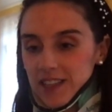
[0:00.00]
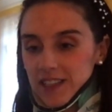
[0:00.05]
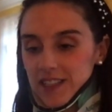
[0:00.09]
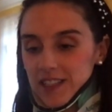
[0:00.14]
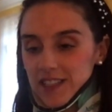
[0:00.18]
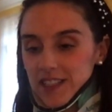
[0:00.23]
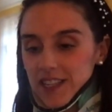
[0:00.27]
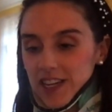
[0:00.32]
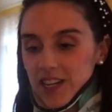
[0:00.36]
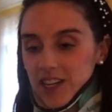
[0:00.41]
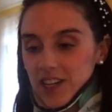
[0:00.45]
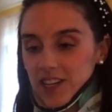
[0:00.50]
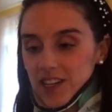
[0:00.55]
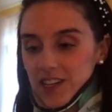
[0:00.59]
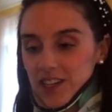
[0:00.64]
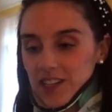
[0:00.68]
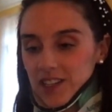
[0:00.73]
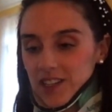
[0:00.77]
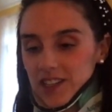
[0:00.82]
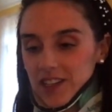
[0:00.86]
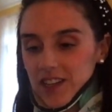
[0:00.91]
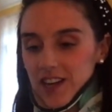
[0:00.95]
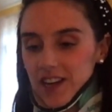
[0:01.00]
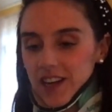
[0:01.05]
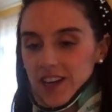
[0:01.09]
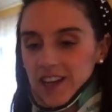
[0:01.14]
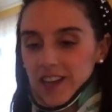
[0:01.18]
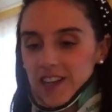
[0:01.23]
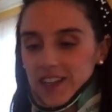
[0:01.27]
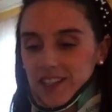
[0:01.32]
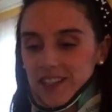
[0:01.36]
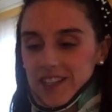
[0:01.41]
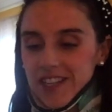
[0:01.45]
stickers,
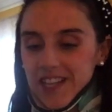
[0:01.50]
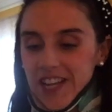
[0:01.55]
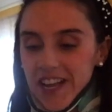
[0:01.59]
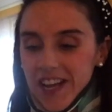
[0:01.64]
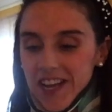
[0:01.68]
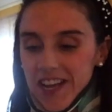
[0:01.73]
guys.